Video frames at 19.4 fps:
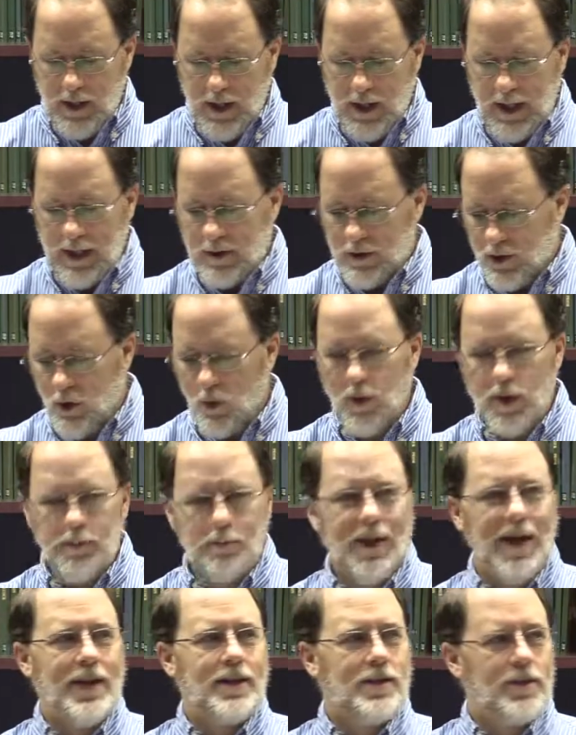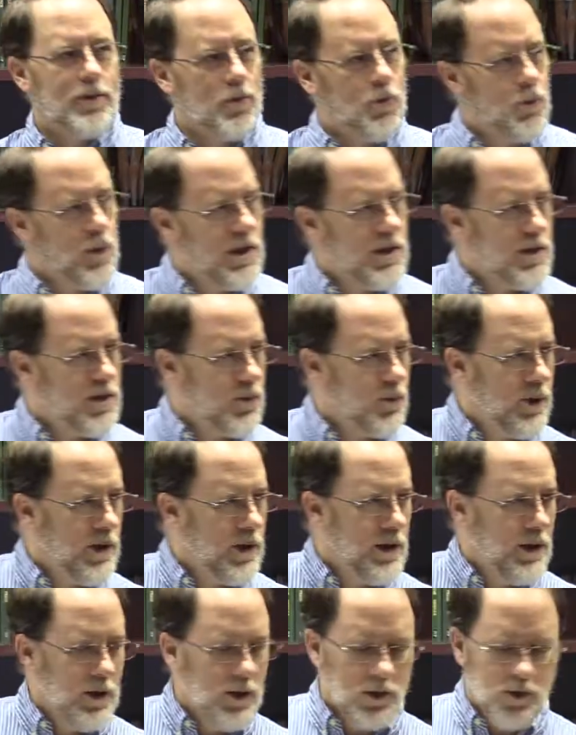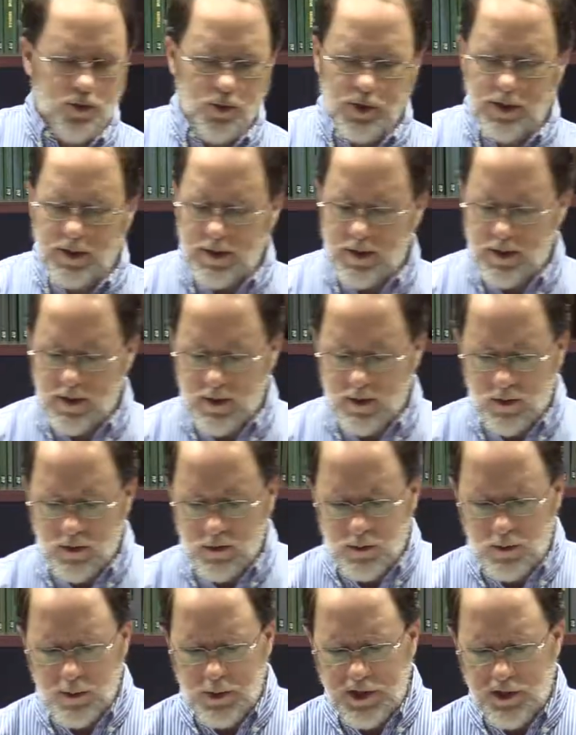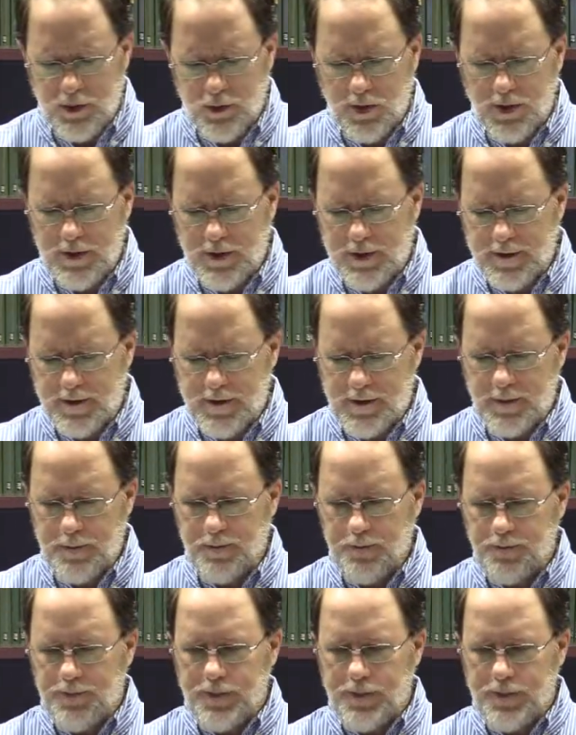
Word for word: I, going back to the ways we treat that uh, we treat this.